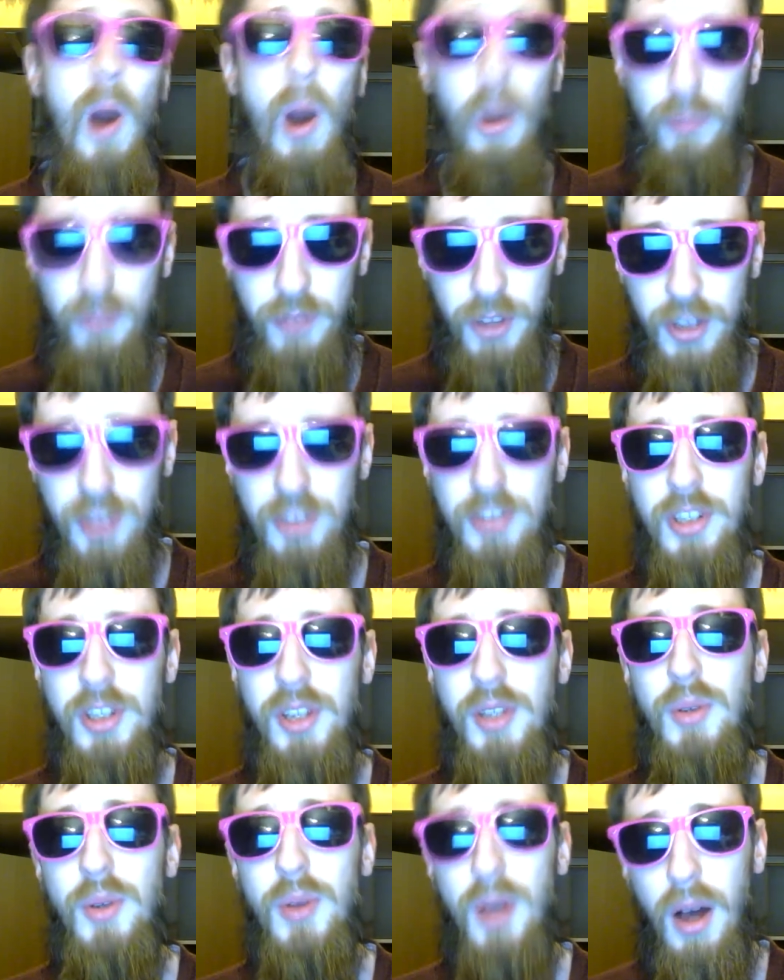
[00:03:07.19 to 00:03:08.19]
obviously
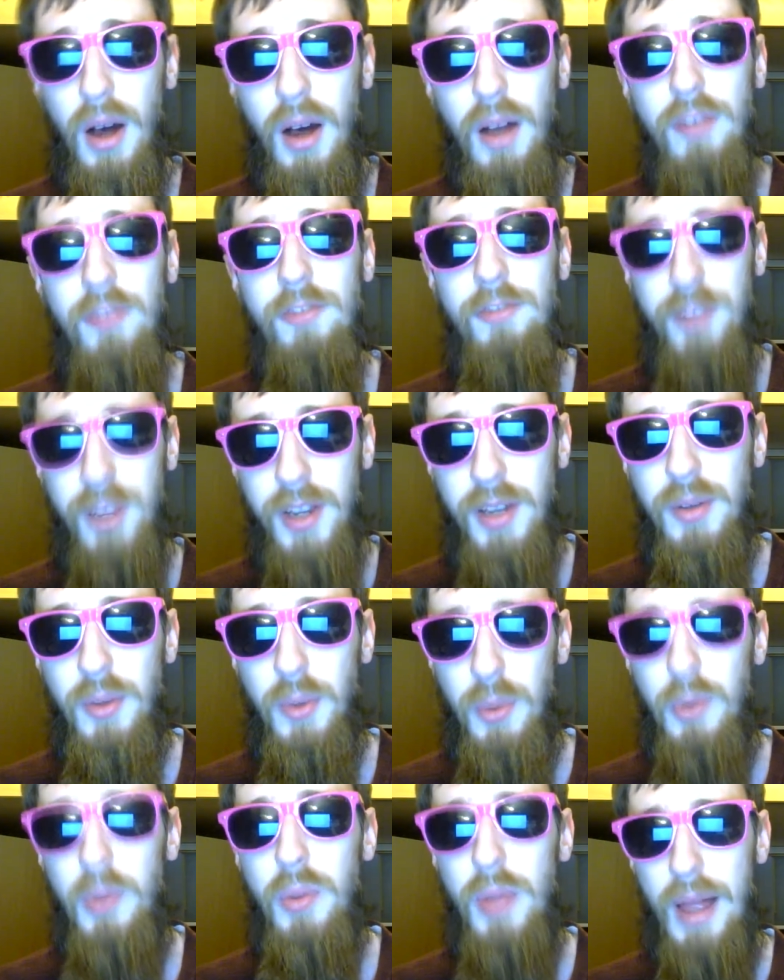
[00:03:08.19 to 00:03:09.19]
you can't fit
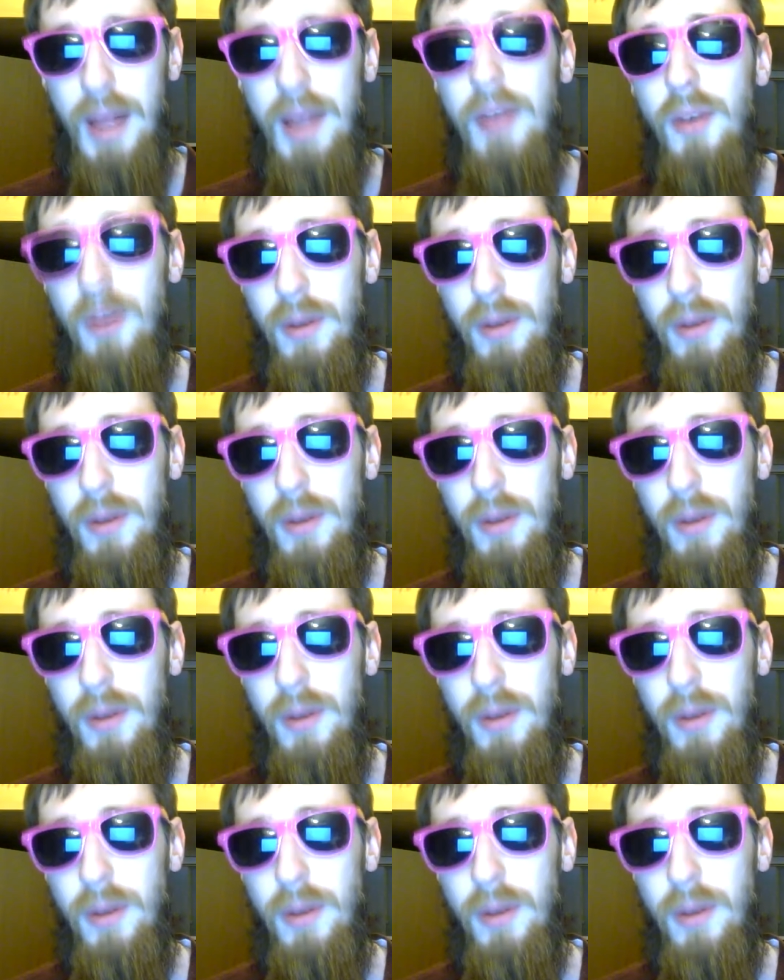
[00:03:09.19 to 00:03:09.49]
all that